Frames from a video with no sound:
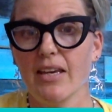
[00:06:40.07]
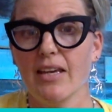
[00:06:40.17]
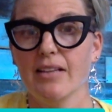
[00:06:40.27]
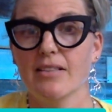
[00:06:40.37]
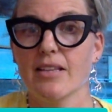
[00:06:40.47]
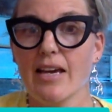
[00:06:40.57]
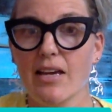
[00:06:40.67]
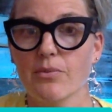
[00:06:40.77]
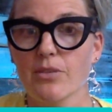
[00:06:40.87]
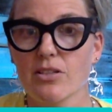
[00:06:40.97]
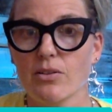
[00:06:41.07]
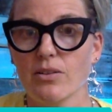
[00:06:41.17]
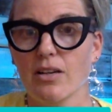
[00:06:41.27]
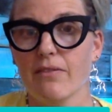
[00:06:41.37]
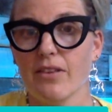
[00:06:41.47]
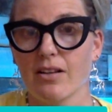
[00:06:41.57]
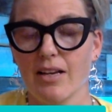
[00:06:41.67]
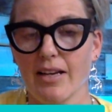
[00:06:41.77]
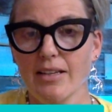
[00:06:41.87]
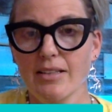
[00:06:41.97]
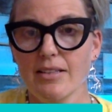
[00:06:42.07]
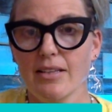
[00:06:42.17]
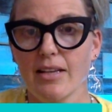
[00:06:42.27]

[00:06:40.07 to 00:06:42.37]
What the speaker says: and to the end result of the client.